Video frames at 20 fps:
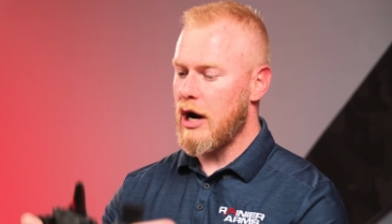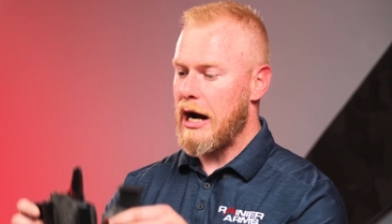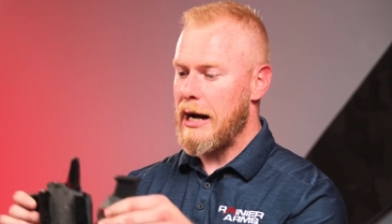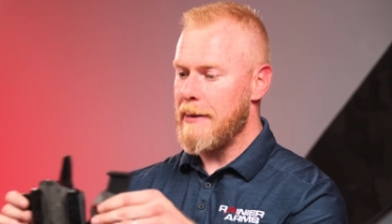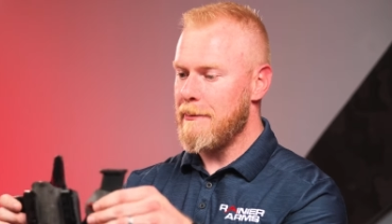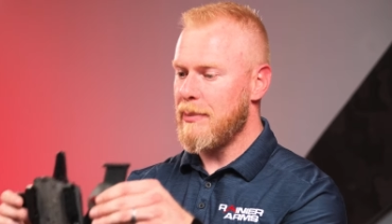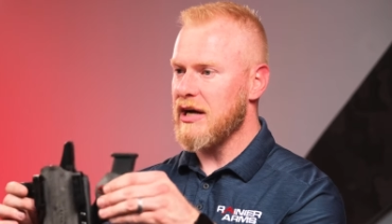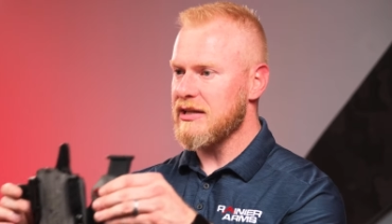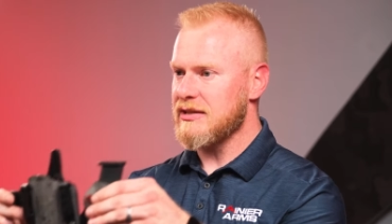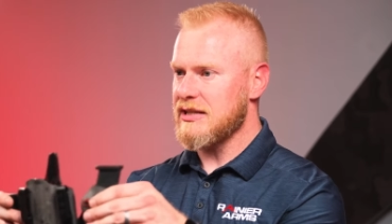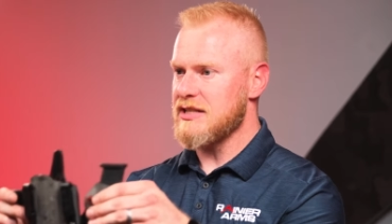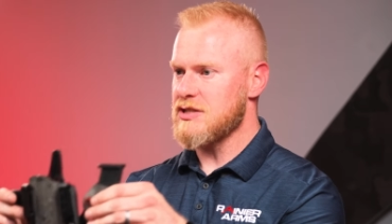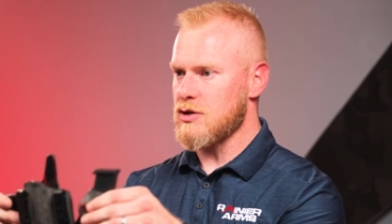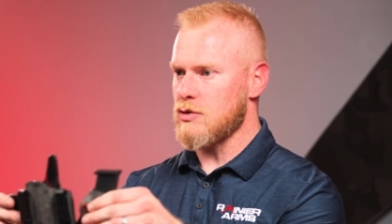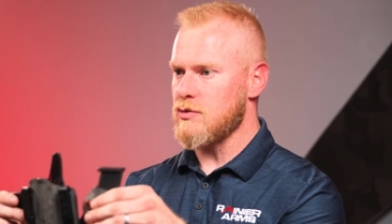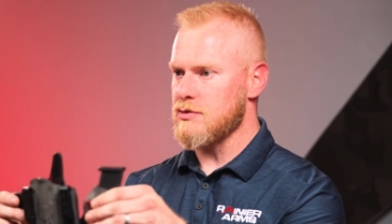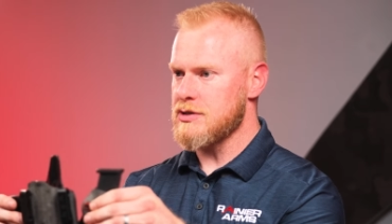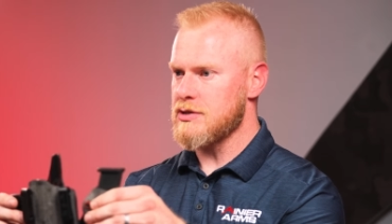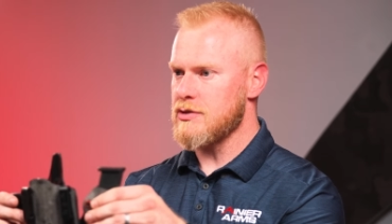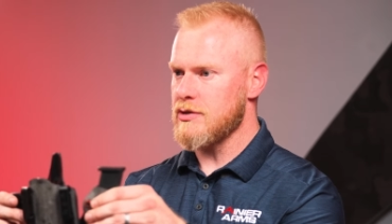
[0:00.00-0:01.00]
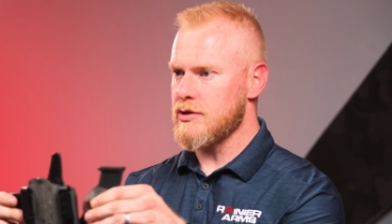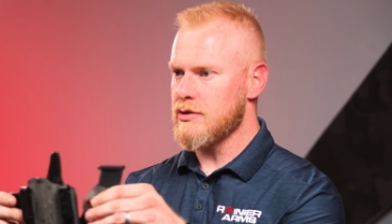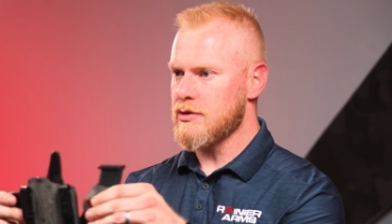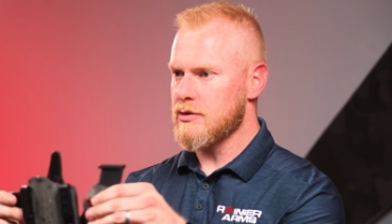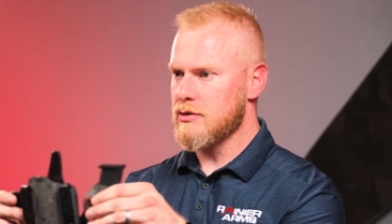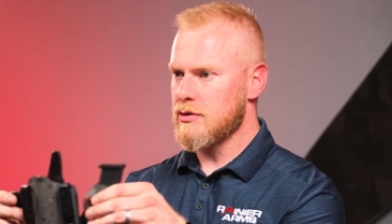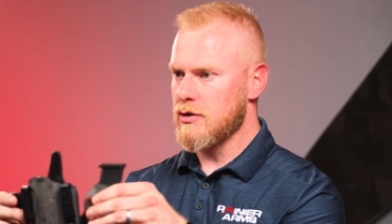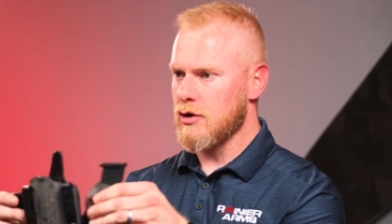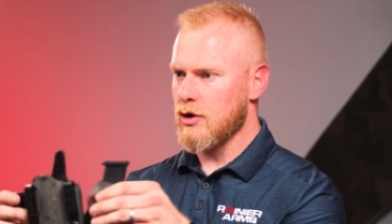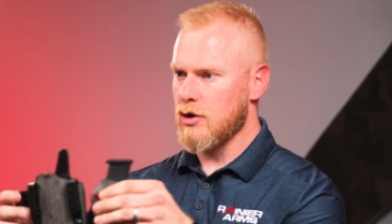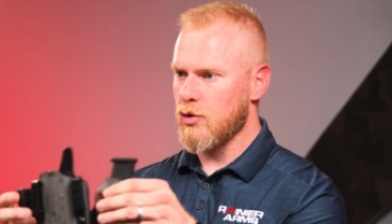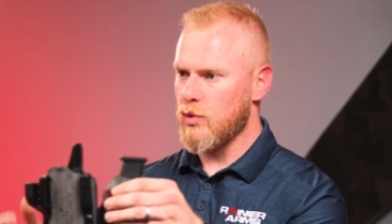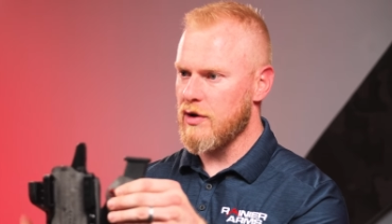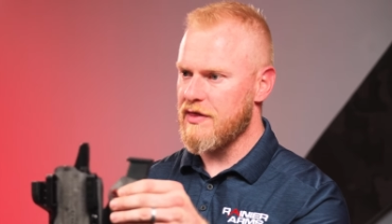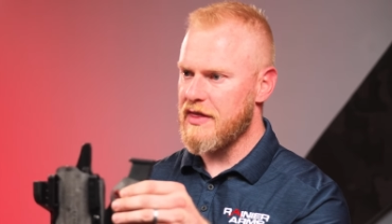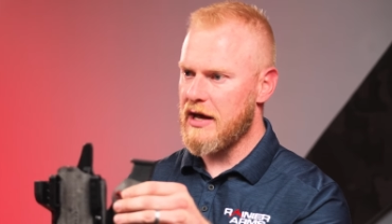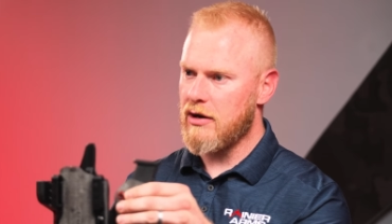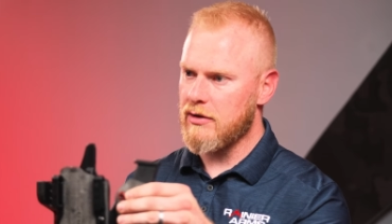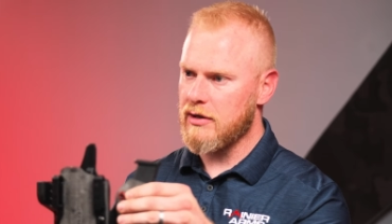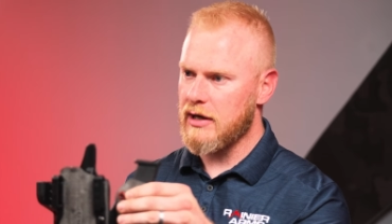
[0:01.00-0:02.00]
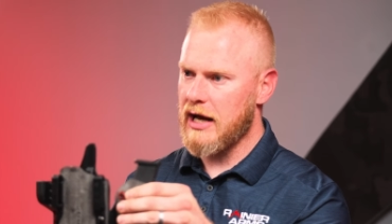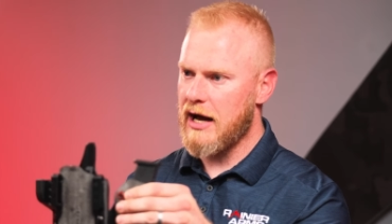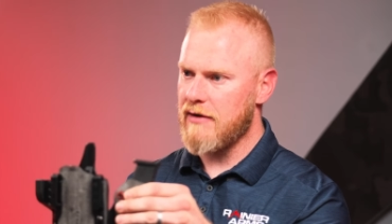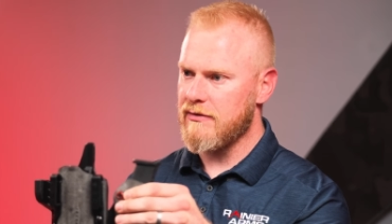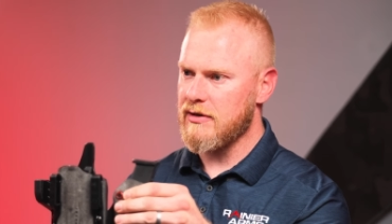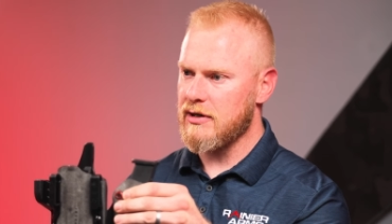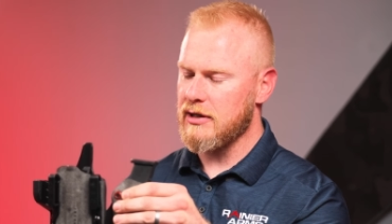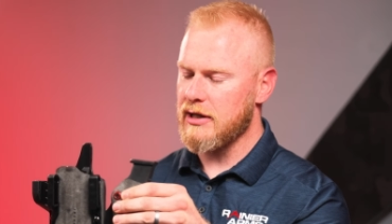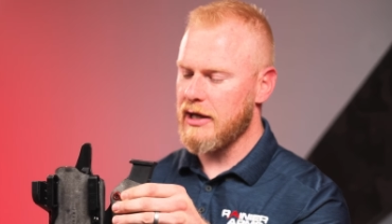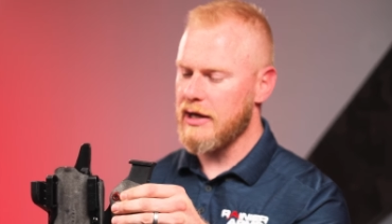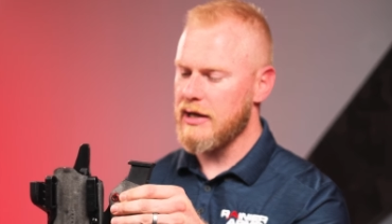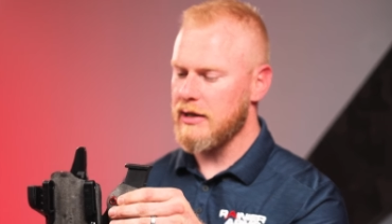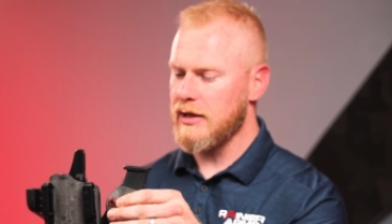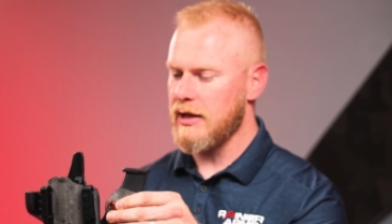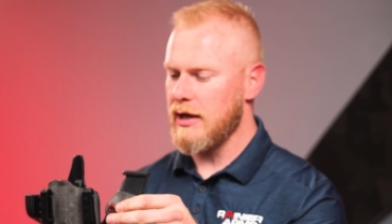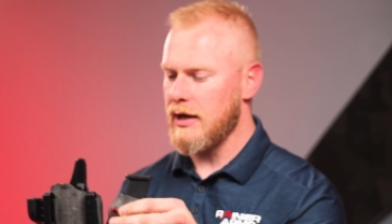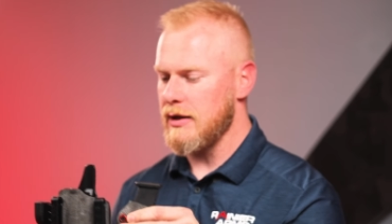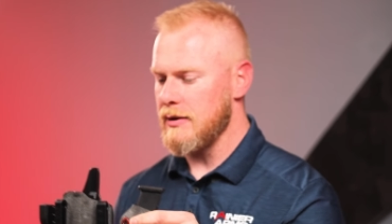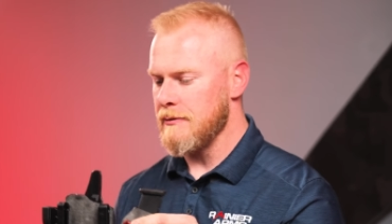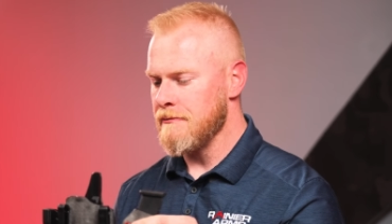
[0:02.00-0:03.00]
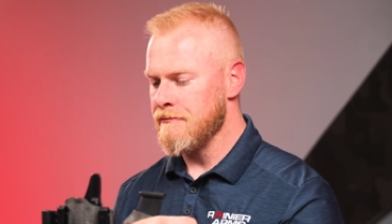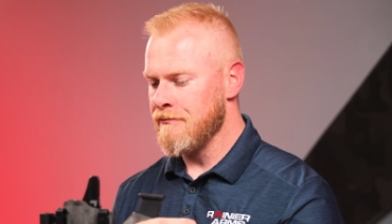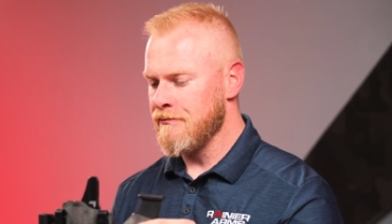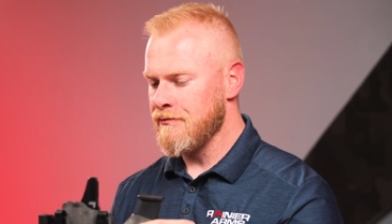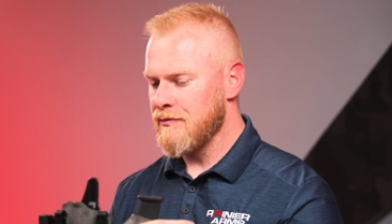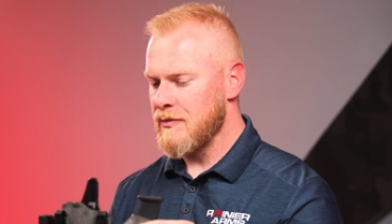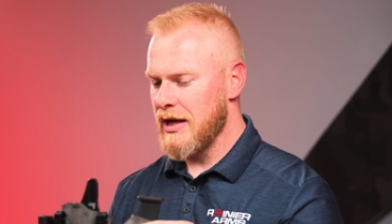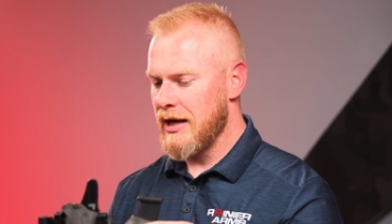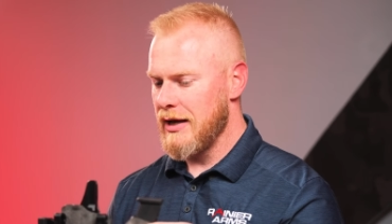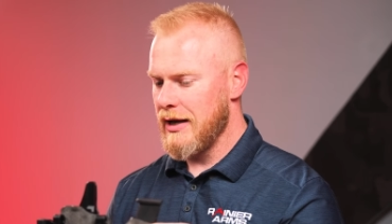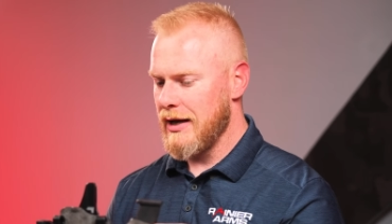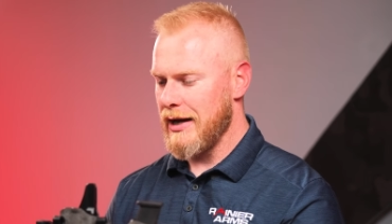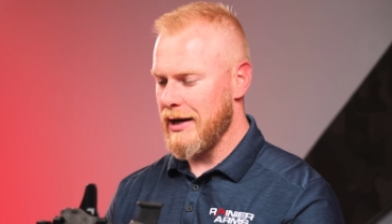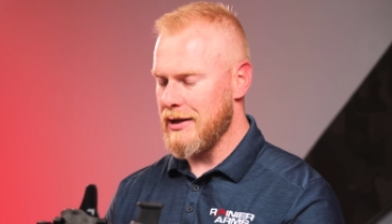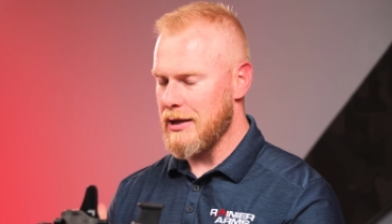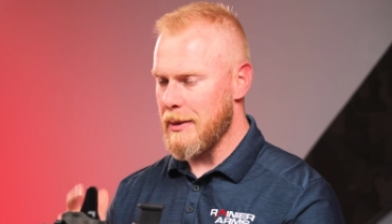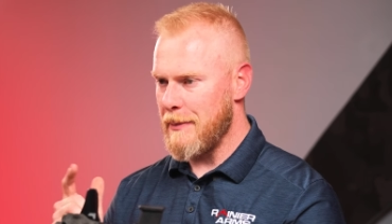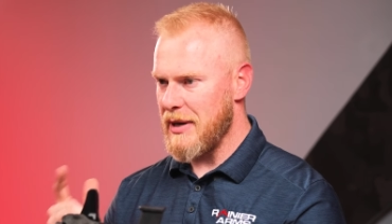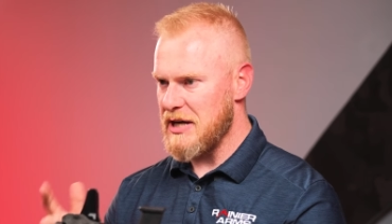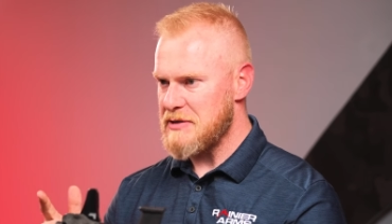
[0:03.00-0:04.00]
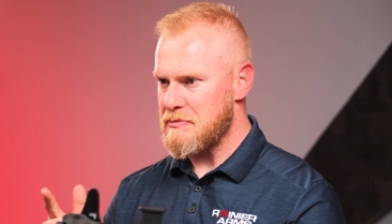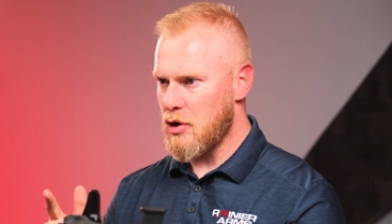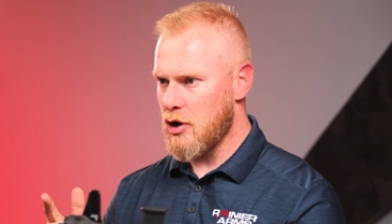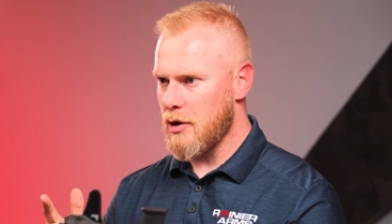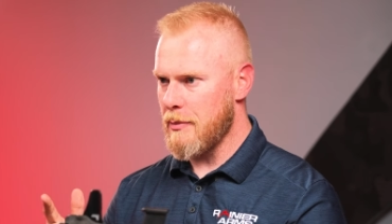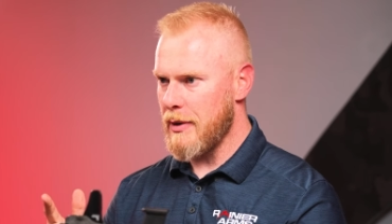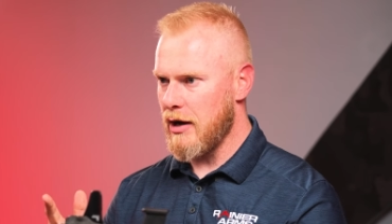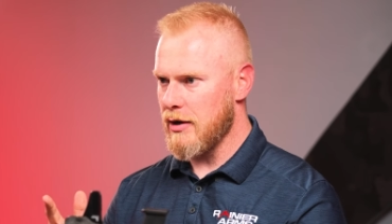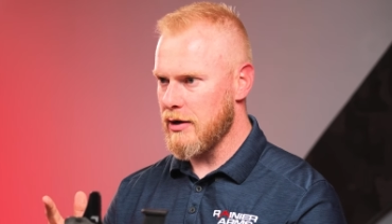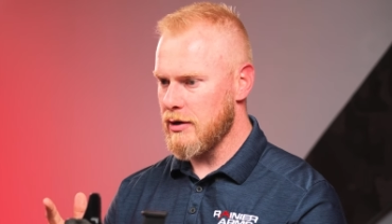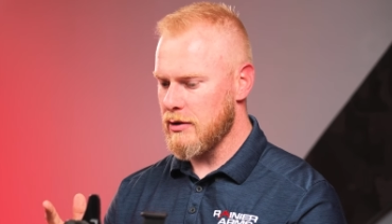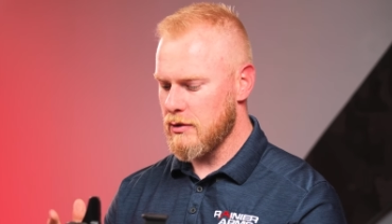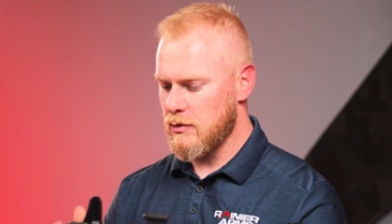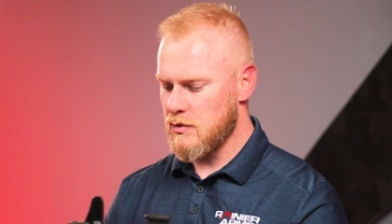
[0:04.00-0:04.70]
I bought this holster without having a light yet, and the best part about it